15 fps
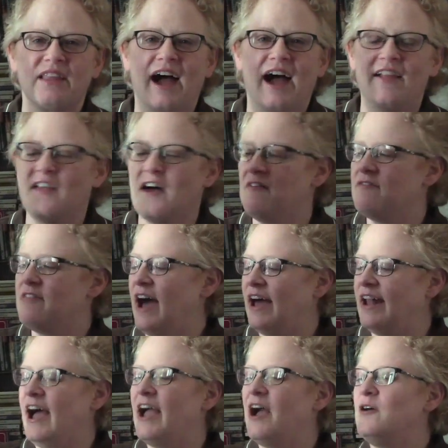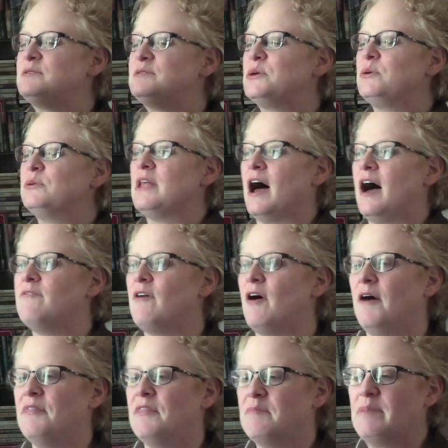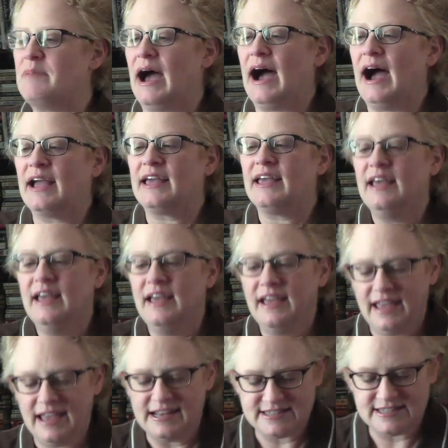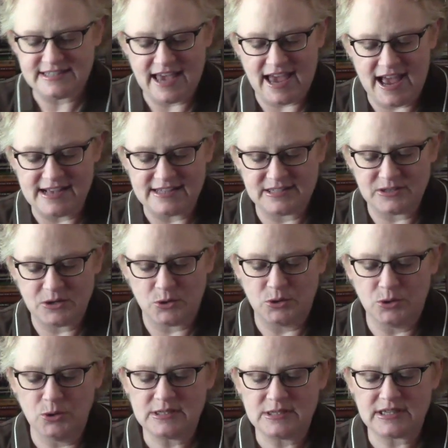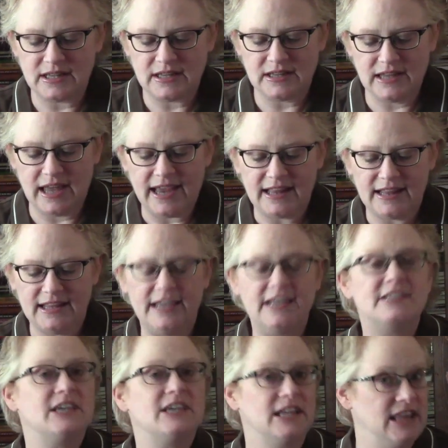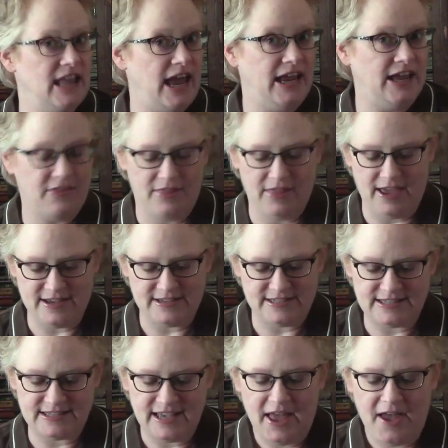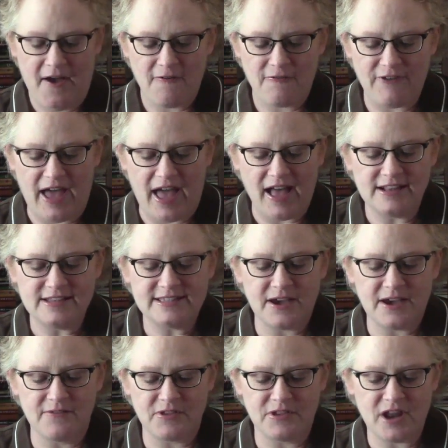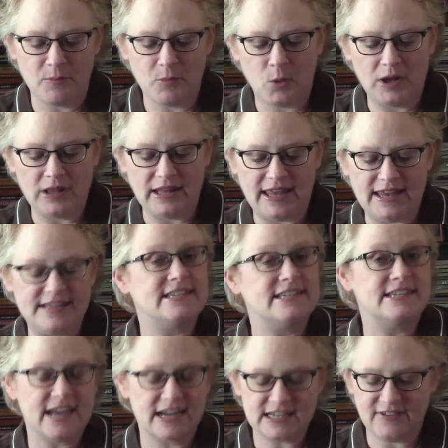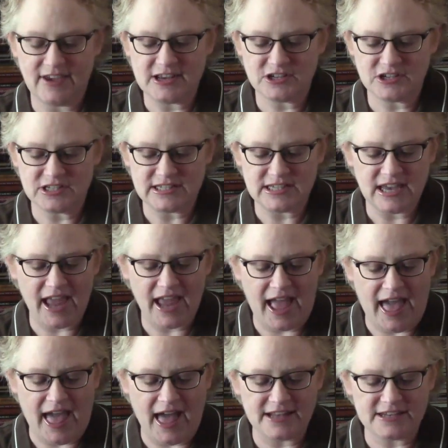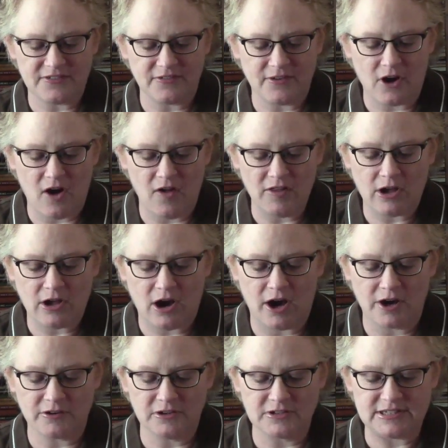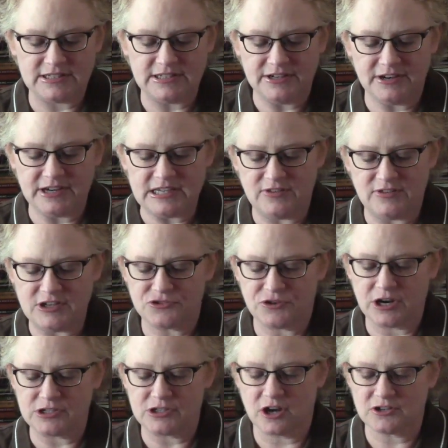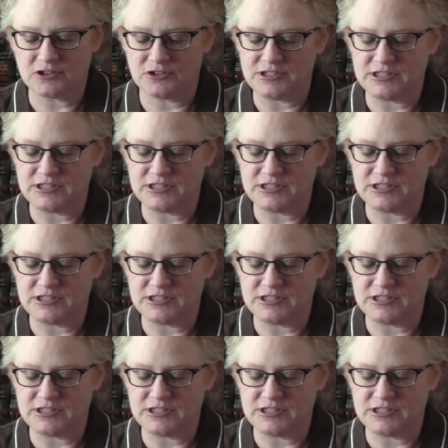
I love that. I also love on the back, it says, "Who's likely to like this? Fans of the number one ladies detective agency and of Colin Cotterill's series featuring Dr.